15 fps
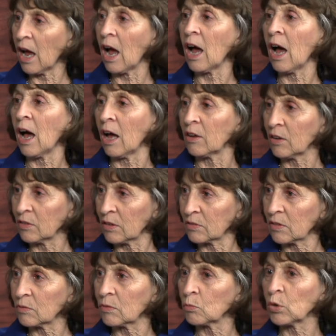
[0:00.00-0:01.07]
Uh,
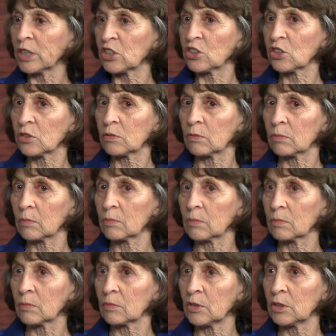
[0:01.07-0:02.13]
which
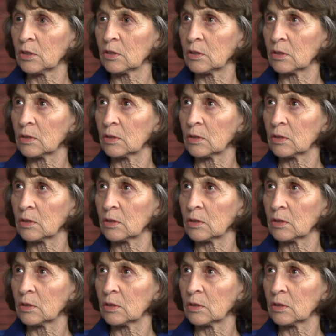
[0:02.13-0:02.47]
you